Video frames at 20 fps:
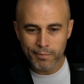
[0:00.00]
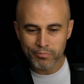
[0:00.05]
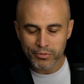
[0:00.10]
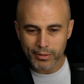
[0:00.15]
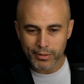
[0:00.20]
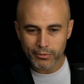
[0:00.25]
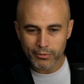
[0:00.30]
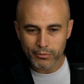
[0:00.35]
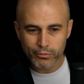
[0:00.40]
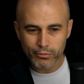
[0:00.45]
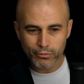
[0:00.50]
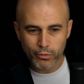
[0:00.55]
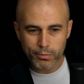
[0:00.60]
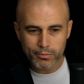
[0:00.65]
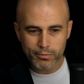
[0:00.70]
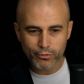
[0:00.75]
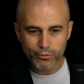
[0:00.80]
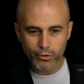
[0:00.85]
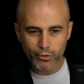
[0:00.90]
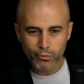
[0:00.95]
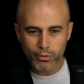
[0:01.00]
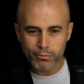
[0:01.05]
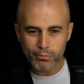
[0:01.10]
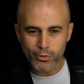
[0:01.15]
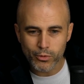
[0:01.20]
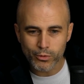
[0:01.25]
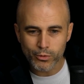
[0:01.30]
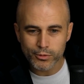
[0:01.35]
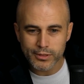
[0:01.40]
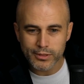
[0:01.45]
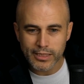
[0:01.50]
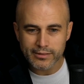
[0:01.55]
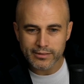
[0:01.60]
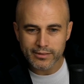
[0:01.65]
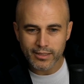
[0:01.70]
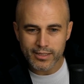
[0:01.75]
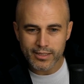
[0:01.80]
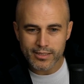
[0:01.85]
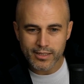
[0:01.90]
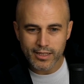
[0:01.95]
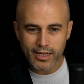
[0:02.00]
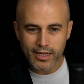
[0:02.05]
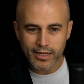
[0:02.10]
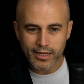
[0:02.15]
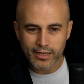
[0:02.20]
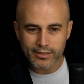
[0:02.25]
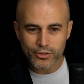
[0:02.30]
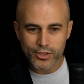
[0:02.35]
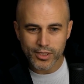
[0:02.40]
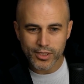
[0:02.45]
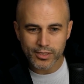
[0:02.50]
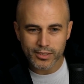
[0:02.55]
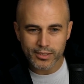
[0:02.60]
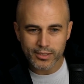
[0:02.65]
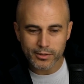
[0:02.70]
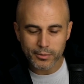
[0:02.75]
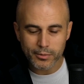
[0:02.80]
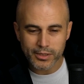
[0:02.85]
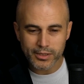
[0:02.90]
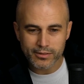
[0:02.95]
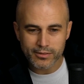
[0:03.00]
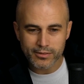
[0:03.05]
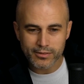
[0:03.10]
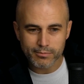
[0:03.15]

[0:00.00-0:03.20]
But before we move to that, let's understand a little bit